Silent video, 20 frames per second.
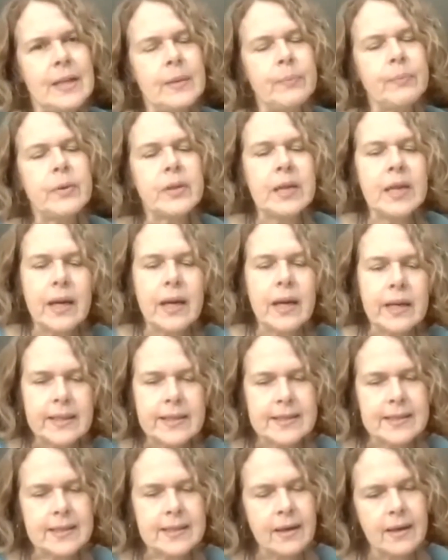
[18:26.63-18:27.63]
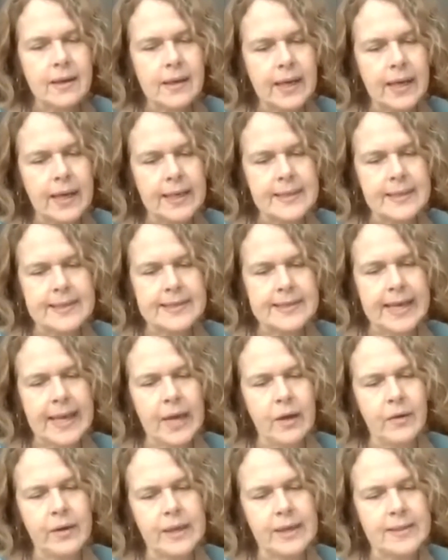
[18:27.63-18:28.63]
But the islands are kind of
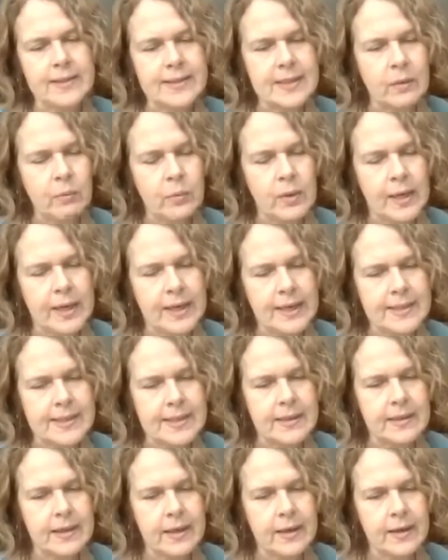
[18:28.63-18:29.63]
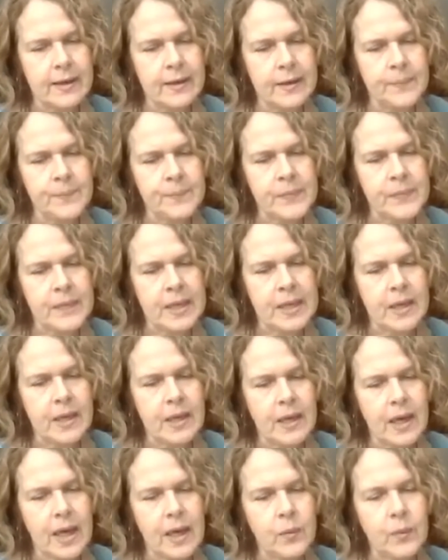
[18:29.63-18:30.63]
scary in some ways, in that
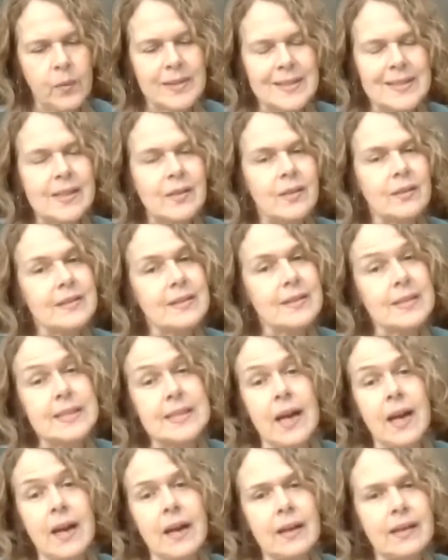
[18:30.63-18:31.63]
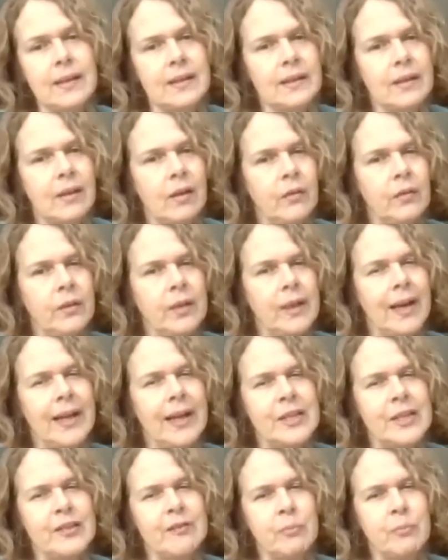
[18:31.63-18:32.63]
I once got stuck on the
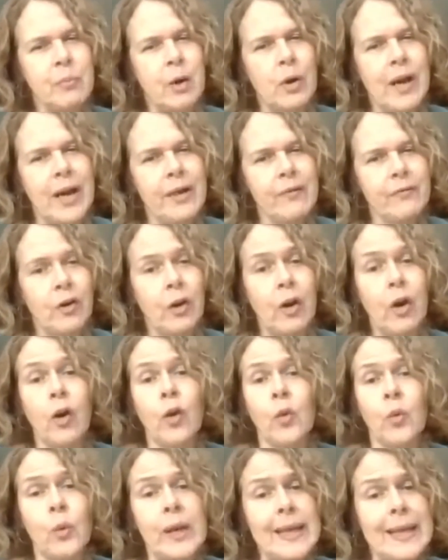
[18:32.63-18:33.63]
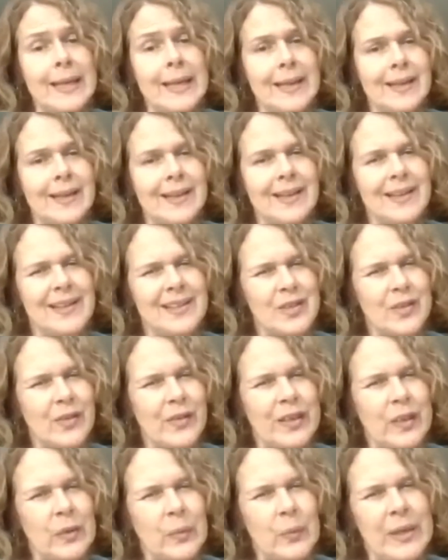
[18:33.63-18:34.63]
island of Briar for a whole week
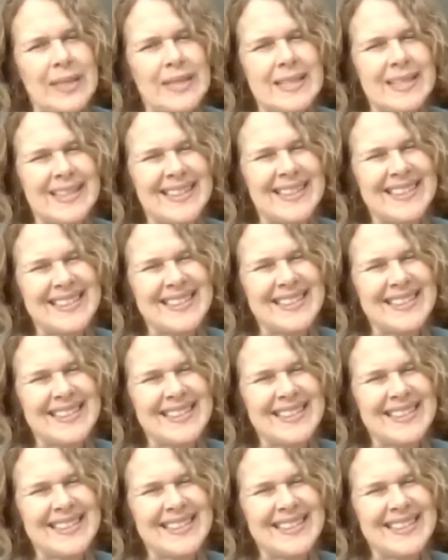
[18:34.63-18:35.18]
during the winter.